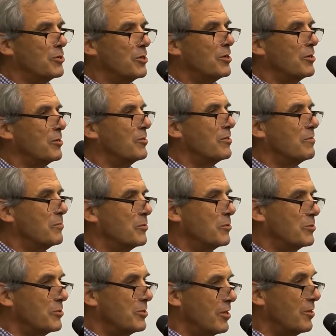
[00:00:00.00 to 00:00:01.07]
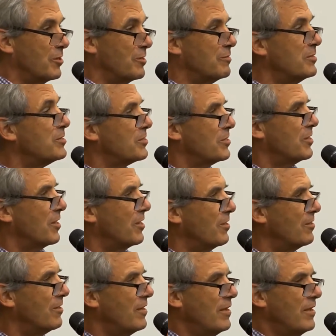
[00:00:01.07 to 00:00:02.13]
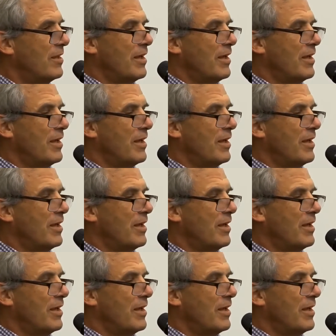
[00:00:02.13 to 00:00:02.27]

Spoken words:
know there is to know.